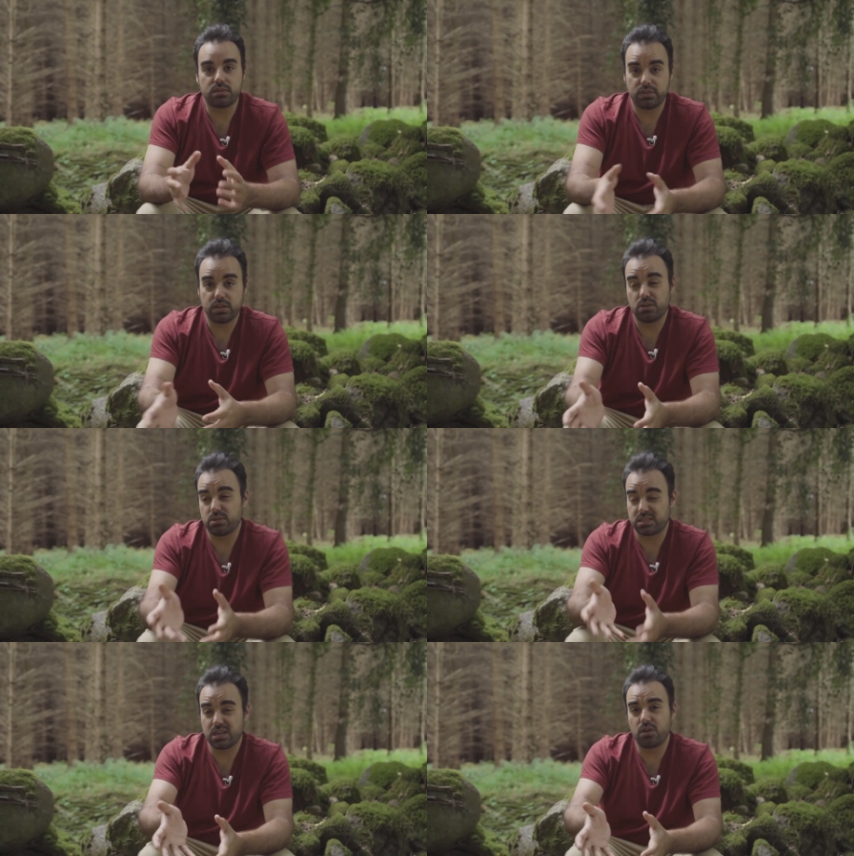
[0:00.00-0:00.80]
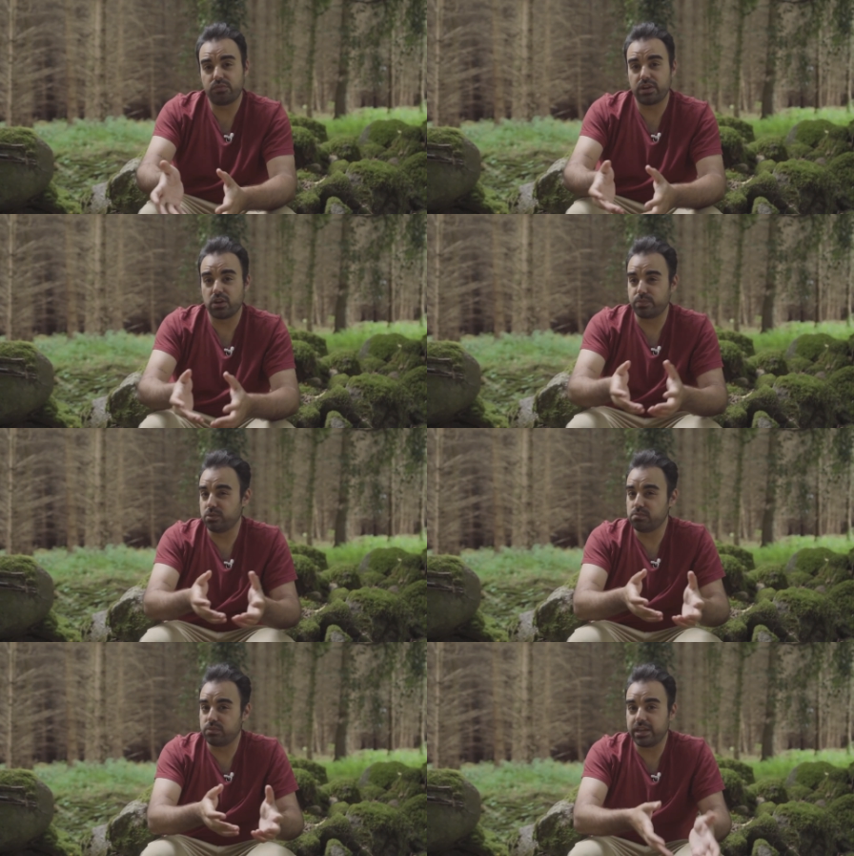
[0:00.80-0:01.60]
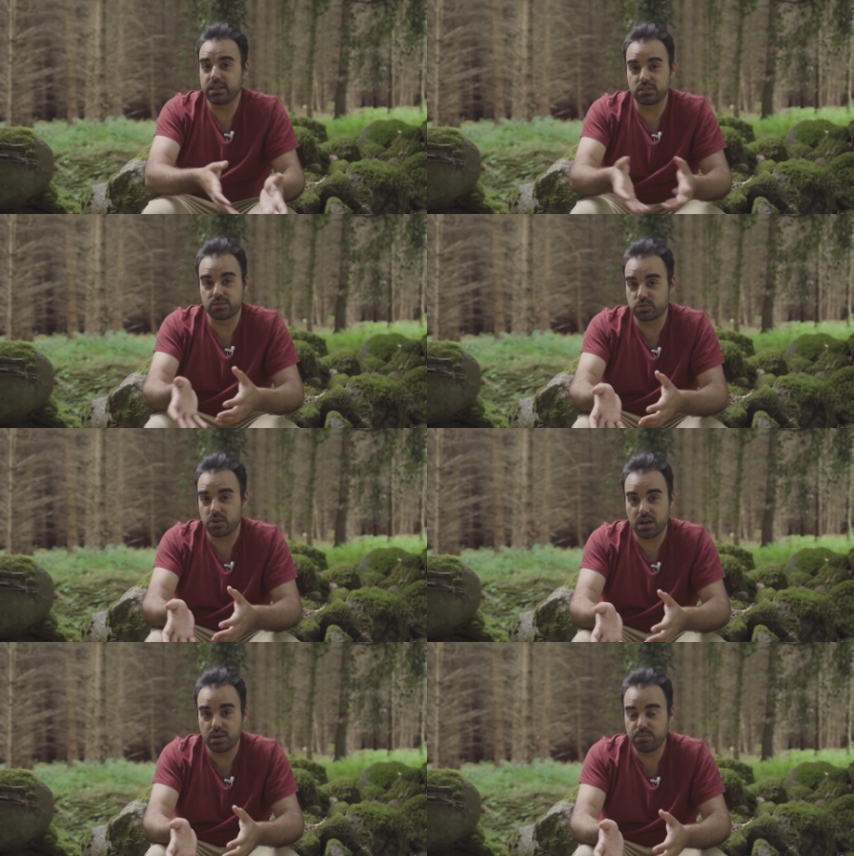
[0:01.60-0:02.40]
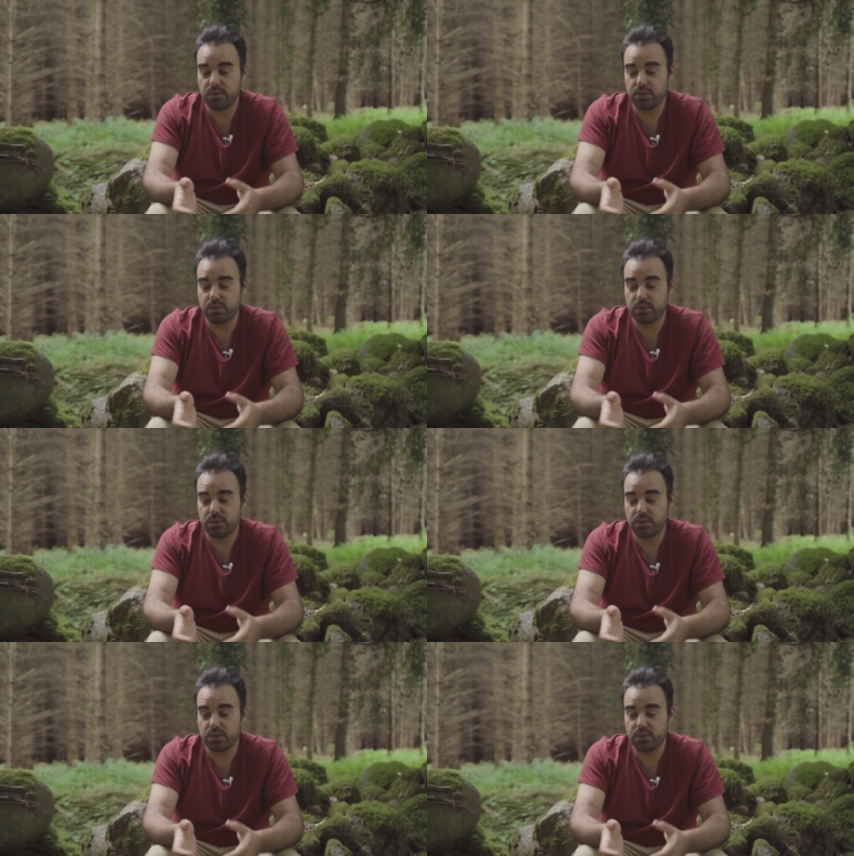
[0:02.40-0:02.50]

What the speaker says: the video itself. I hope you like and subscribe.